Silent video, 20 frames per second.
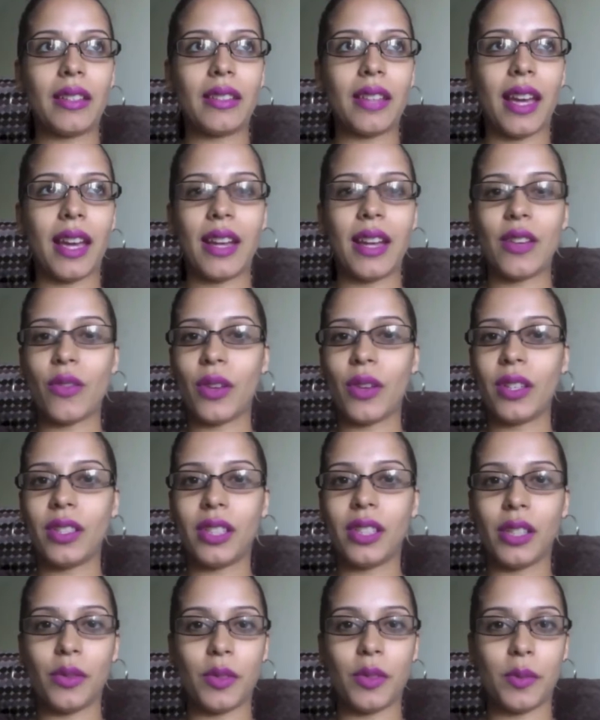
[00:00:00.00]
and I had no
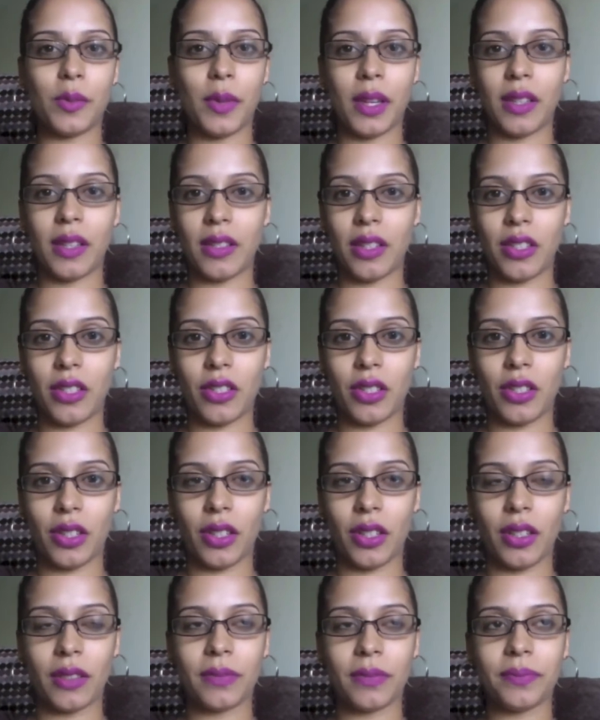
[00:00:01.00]
idea it was because of the
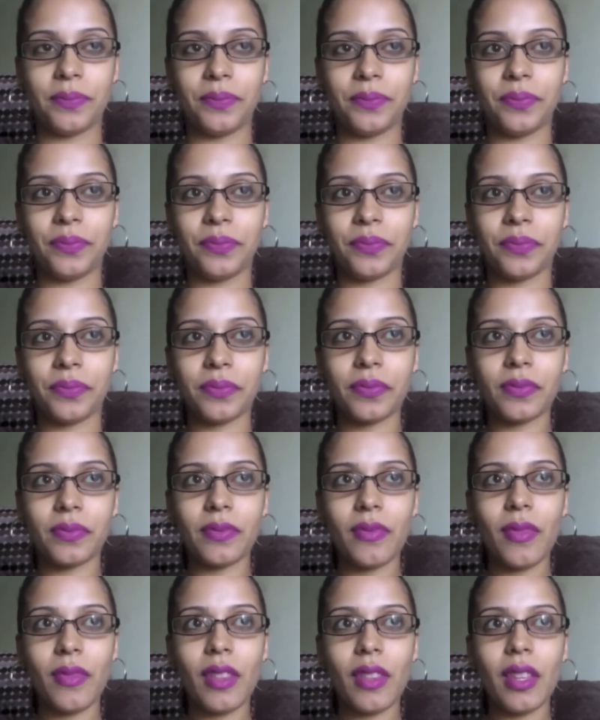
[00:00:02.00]
sugar.
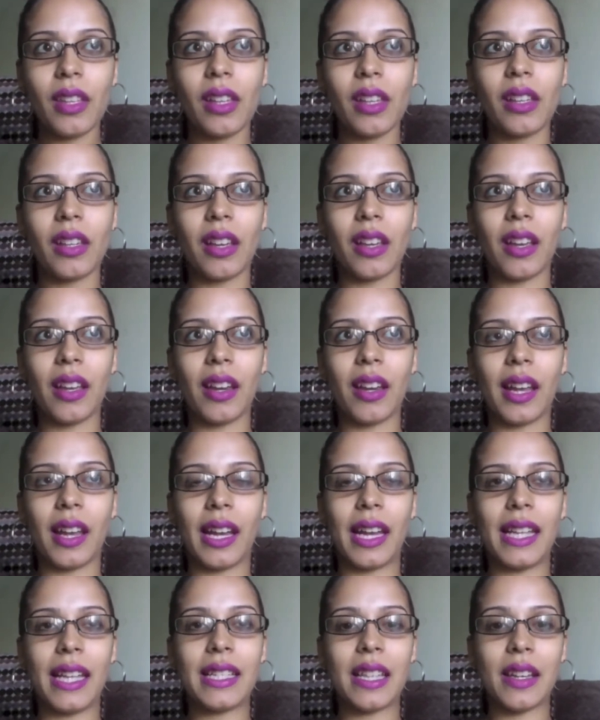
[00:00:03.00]
And I
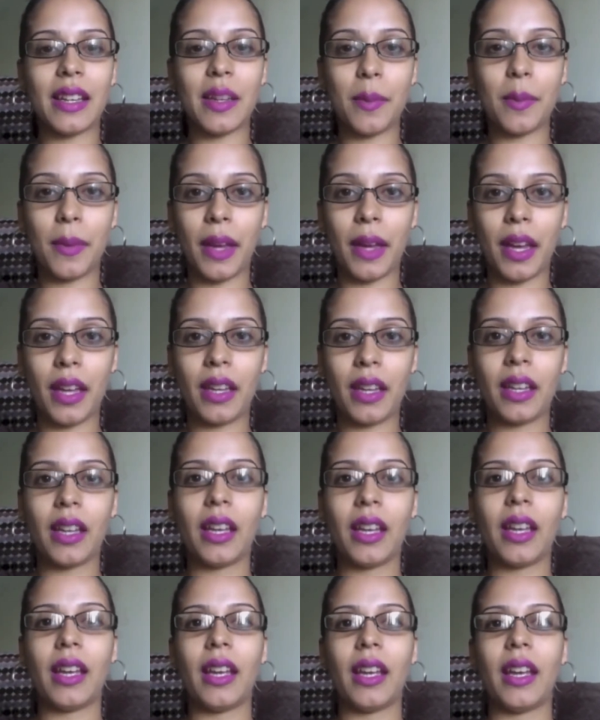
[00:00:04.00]
laid down in bed.
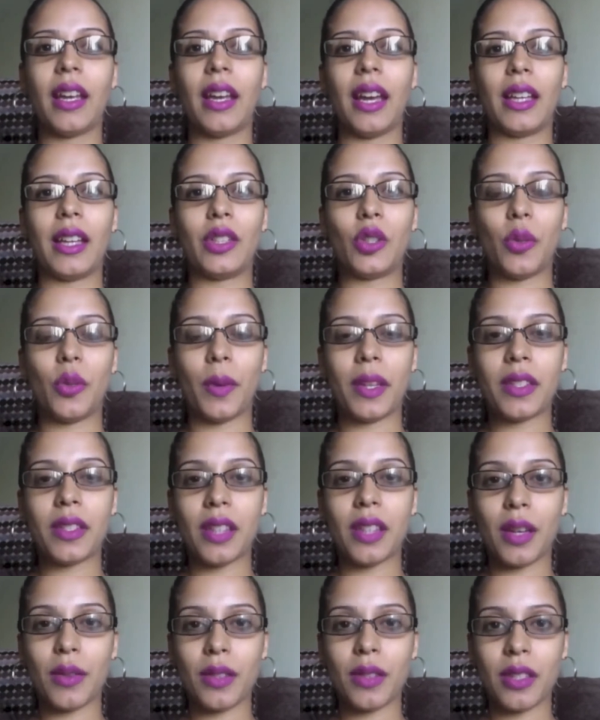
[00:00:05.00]
I told my
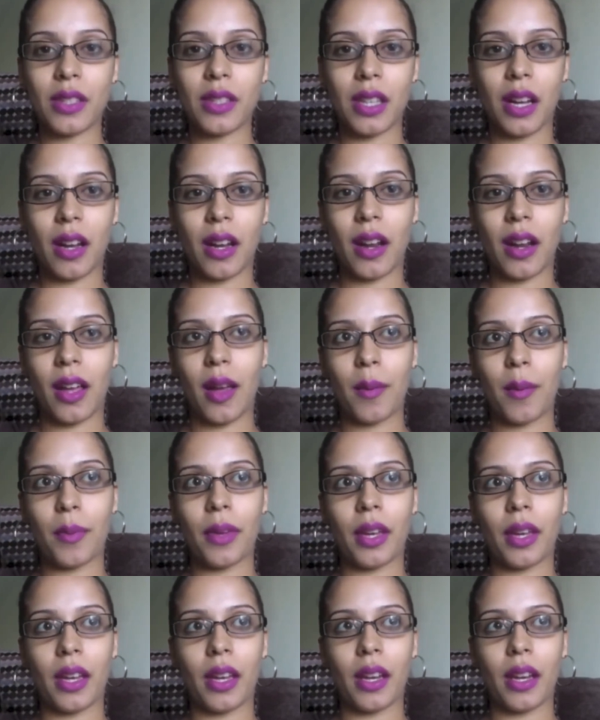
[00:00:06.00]
son I was gonna take a nap,
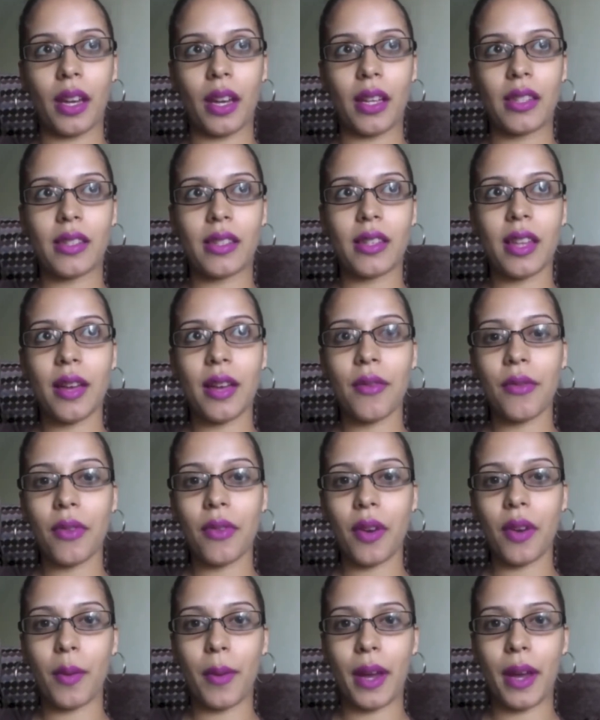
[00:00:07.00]
and I slept
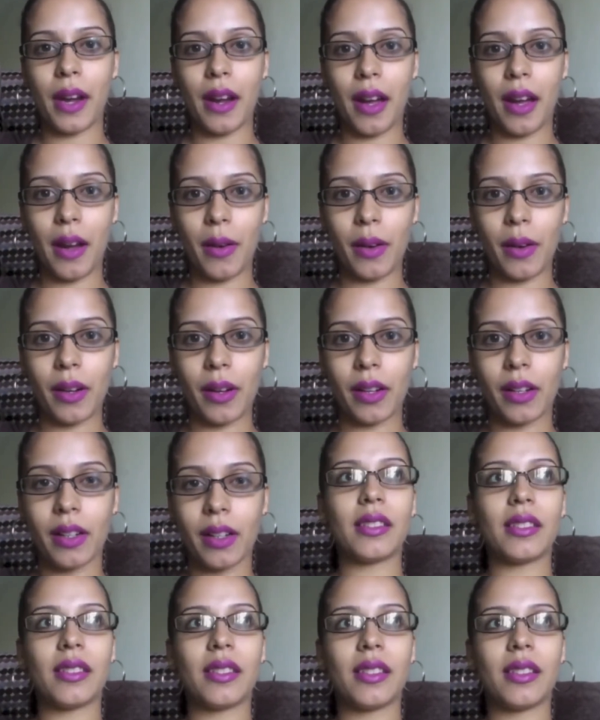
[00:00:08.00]
for about an hour.
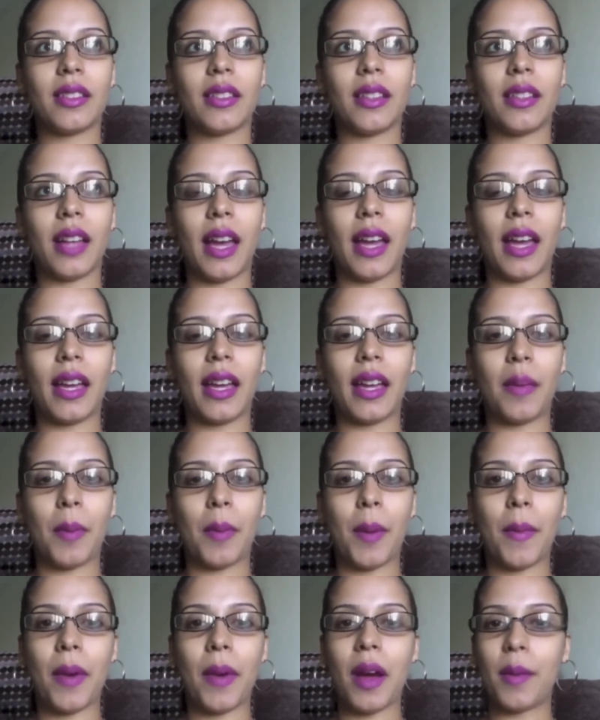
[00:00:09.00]

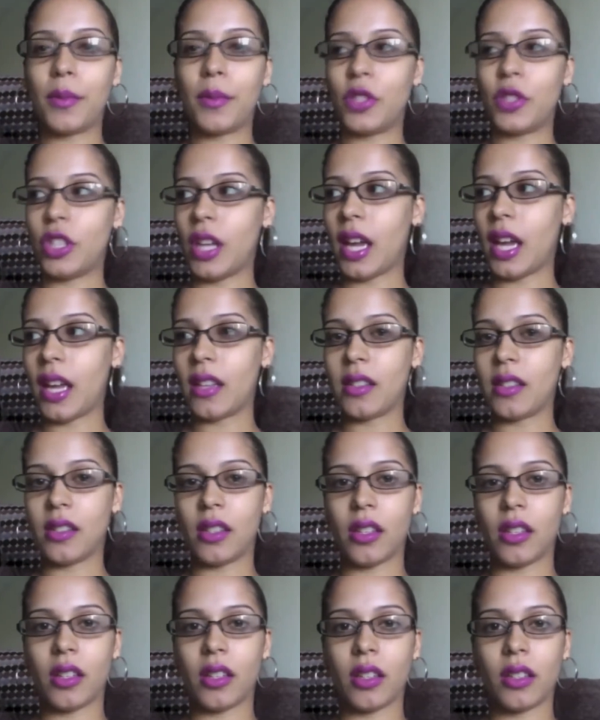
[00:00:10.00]
My mom, she has
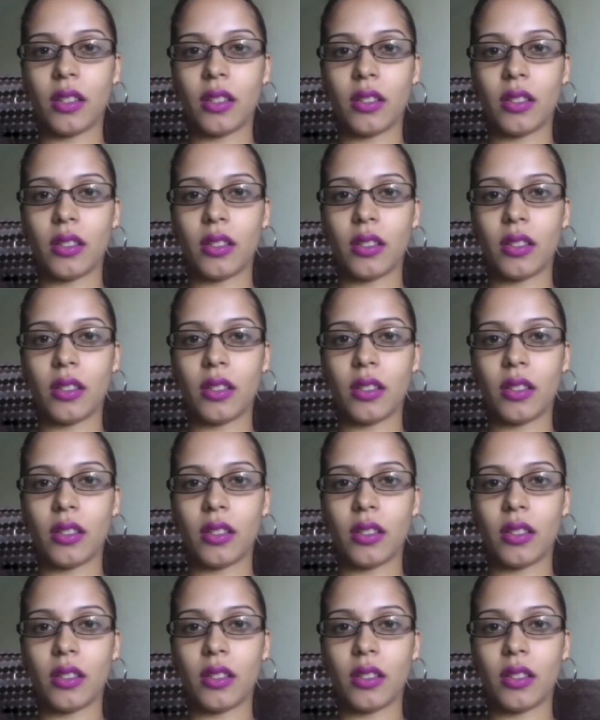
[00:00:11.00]
the